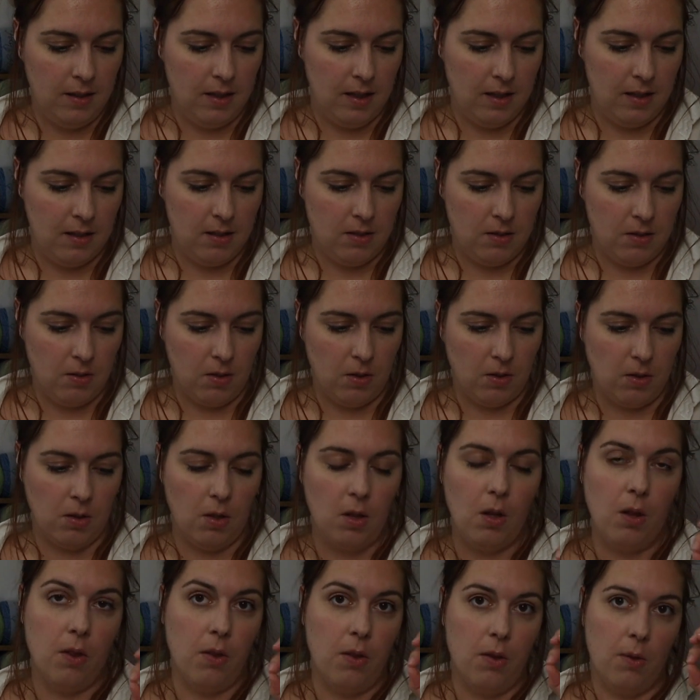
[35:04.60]
It's not
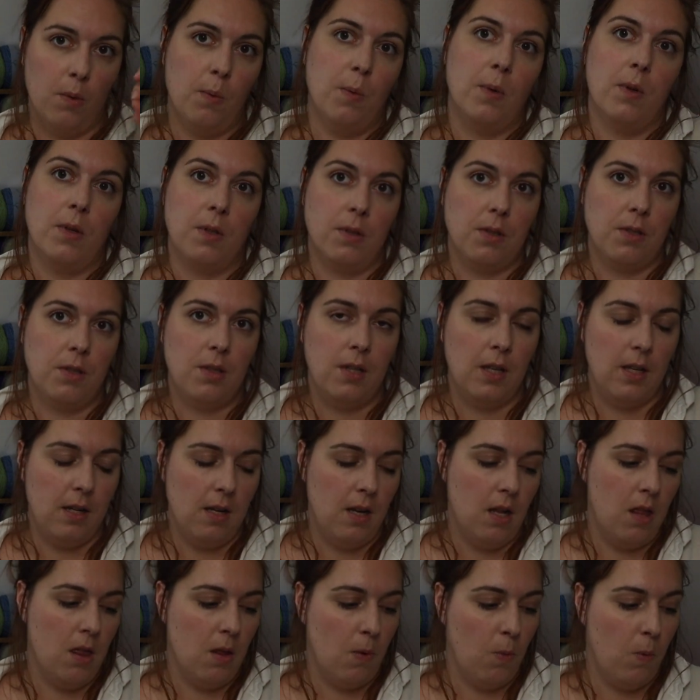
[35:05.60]
the worst thing
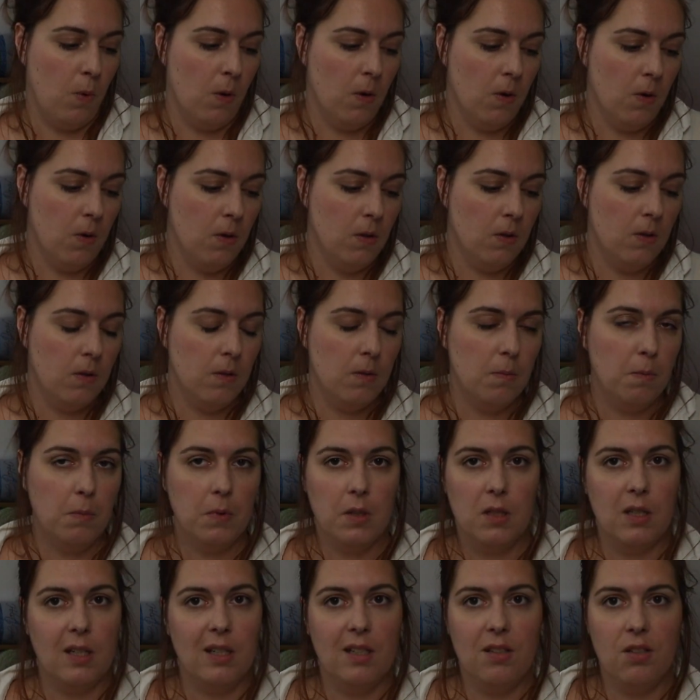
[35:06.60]
in the world,
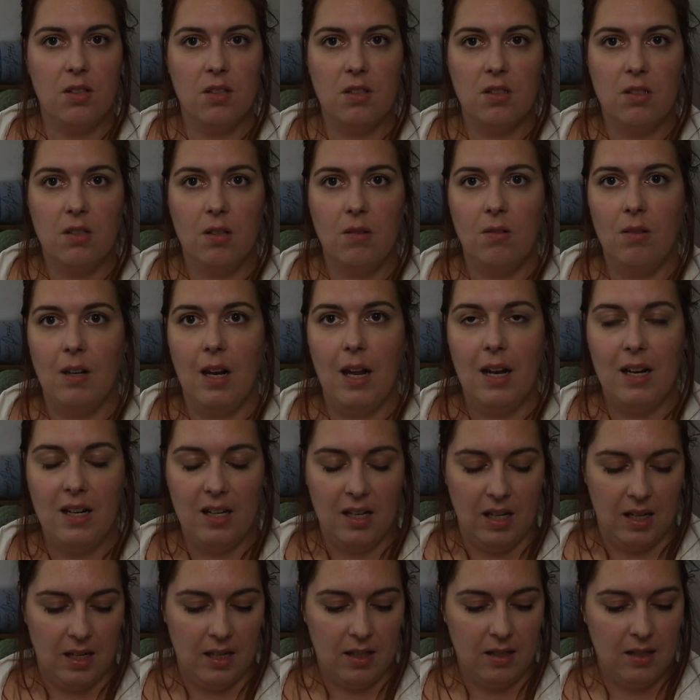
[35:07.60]
but I just don't
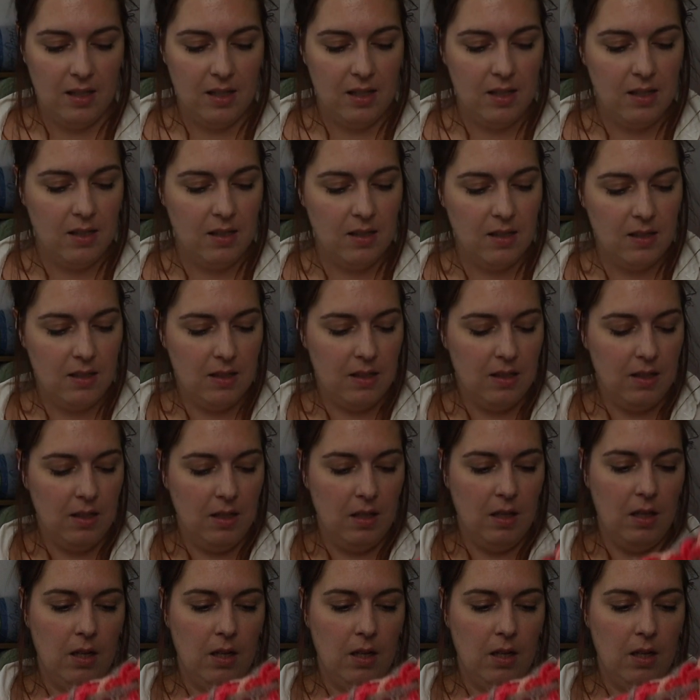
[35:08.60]
like it. It's